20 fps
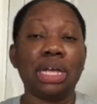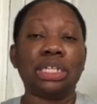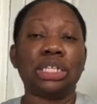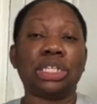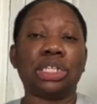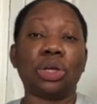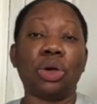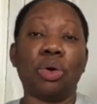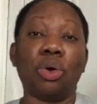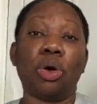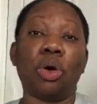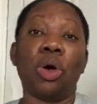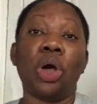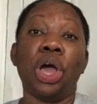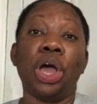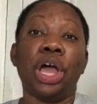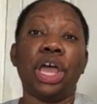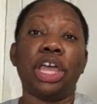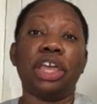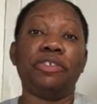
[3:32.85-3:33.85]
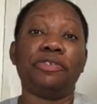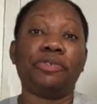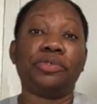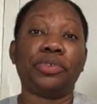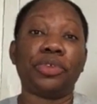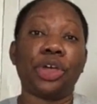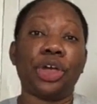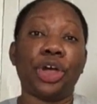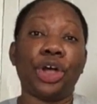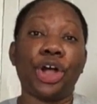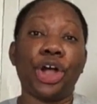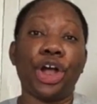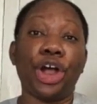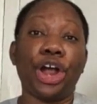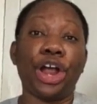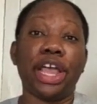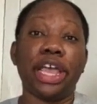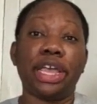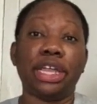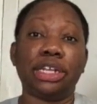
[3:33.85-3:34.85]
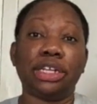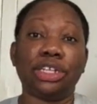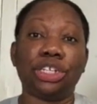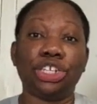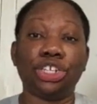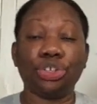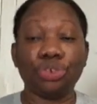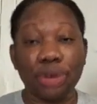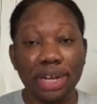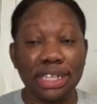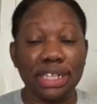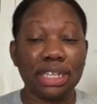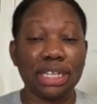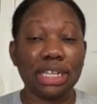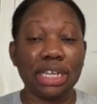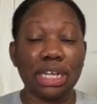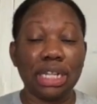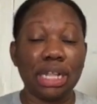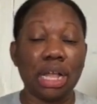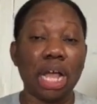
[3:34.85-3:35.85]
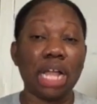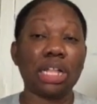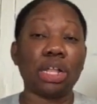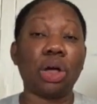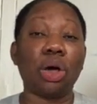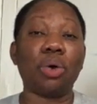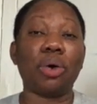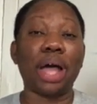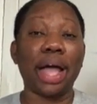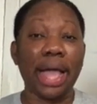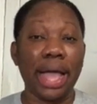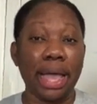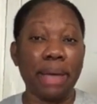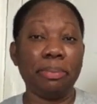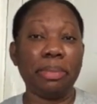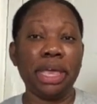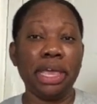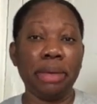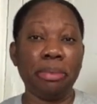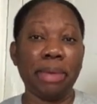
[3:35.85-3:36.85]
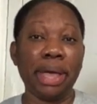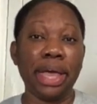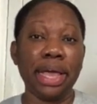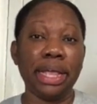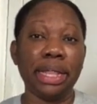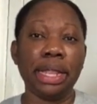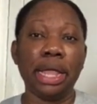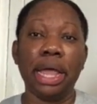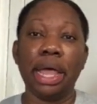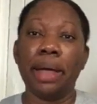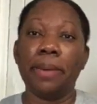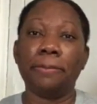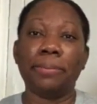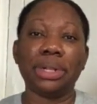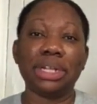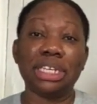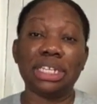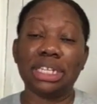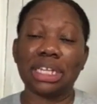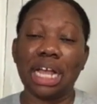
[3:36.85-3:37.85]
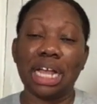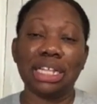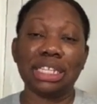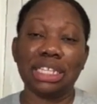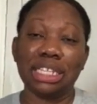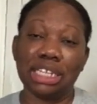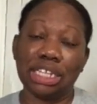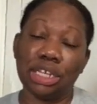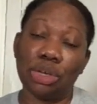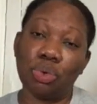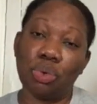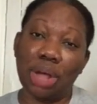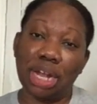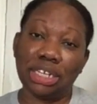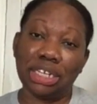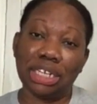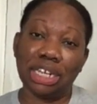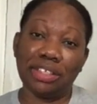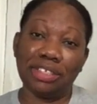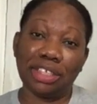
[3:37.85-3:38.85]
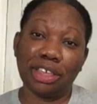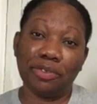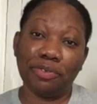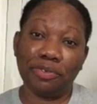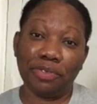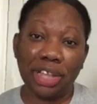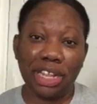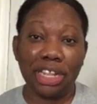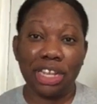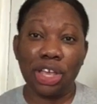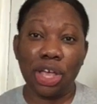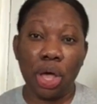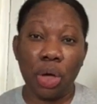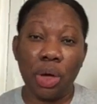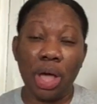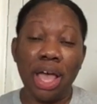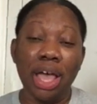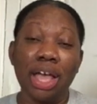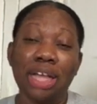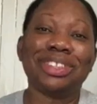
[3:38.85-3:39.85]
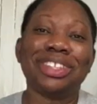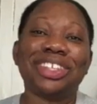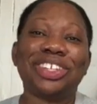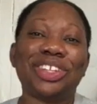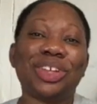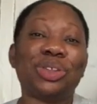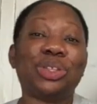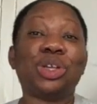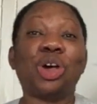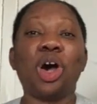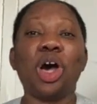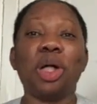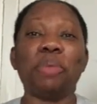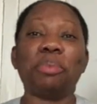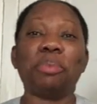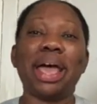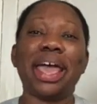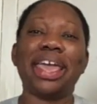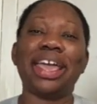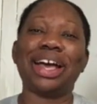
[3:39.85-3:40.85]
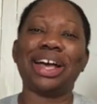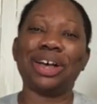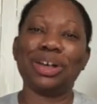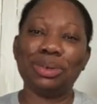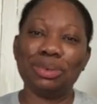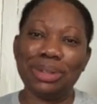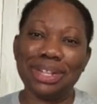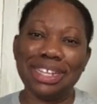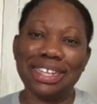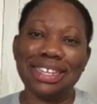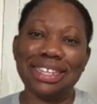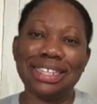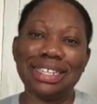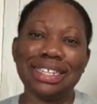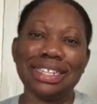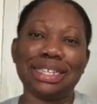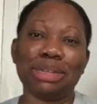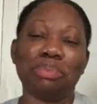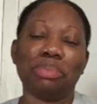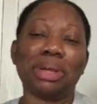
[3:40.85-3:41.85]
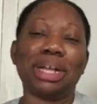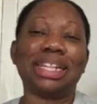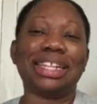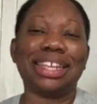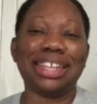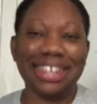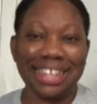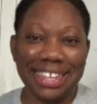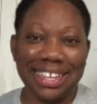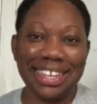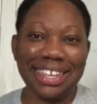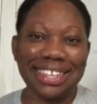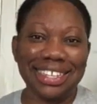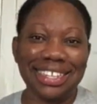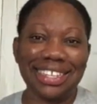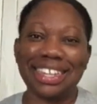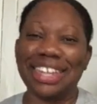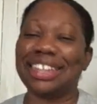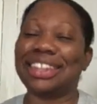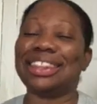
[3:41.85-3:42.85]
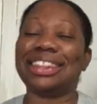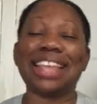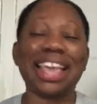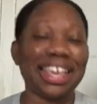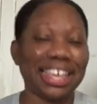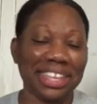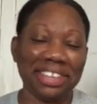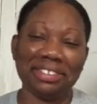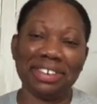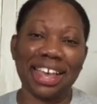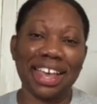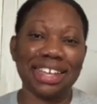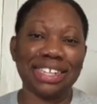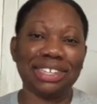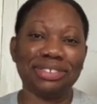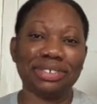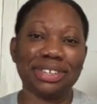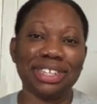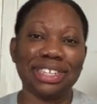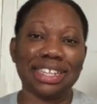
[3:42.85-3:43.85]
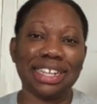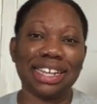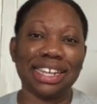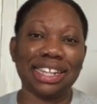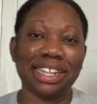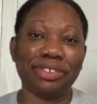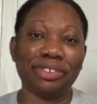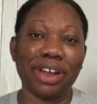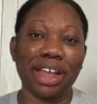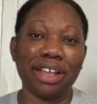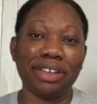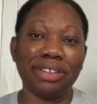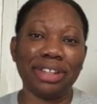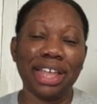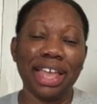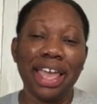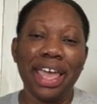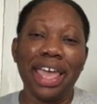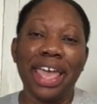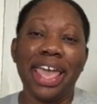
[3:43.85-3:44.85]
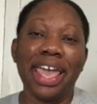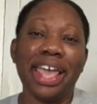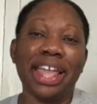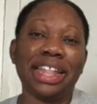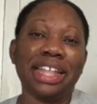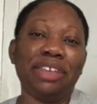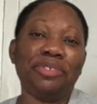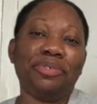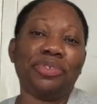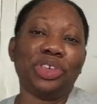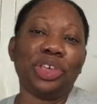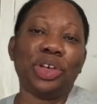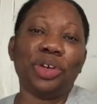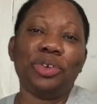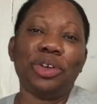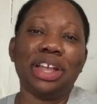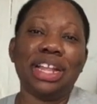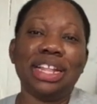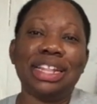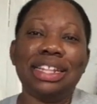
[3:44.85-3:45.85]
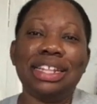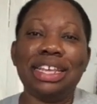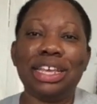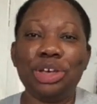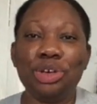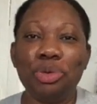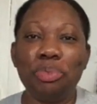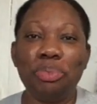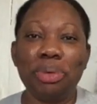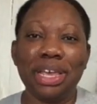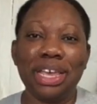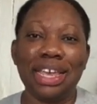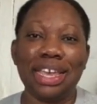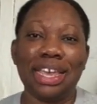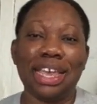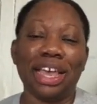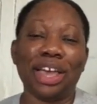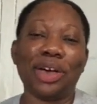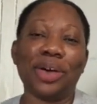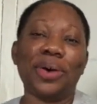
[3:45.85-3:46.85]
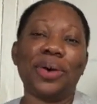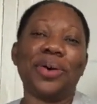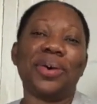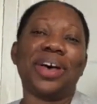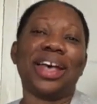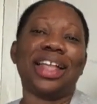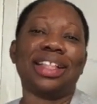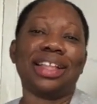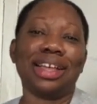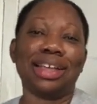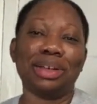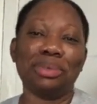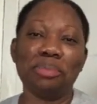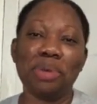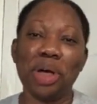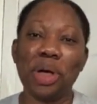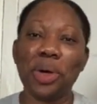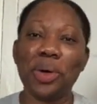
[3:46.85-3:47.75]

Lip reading: So if you're interested on how I make mine, please continue watching the video. So to all my oldies but goodies, thank you guys for sticking around. And if you're a newbie, welcome.